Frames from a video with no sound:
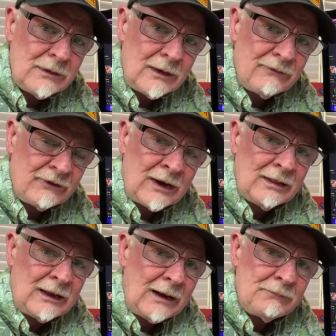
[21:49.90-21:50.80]
and
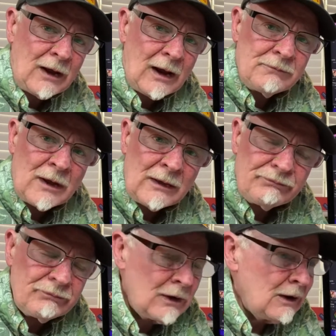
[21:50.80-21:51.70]
frankly, I'm
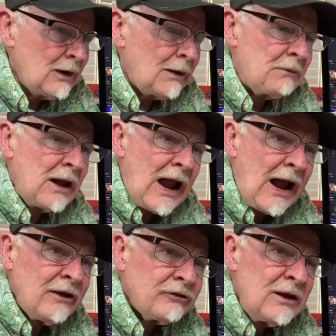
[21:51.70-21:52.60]
not
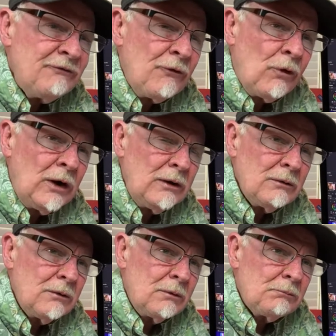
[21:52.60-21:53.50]
asking for it,
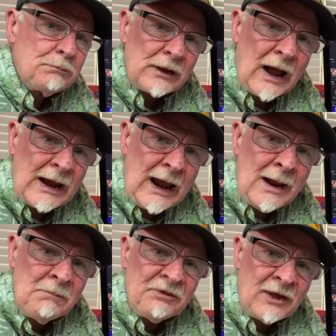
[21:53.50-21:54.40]
but I
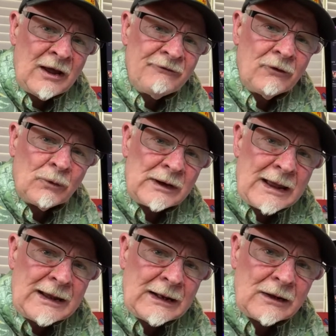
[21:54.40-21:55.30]
am thankful when I
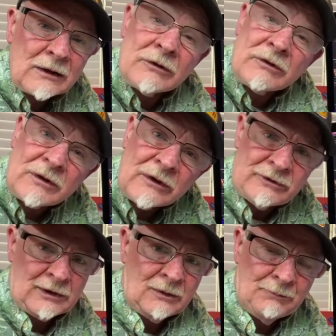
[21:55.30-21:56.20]
get it because it
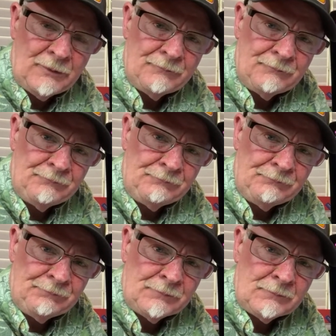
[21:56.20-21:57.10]
does help.
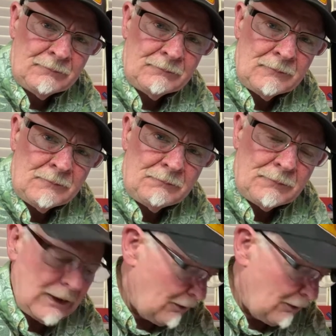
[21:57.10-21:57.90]
But I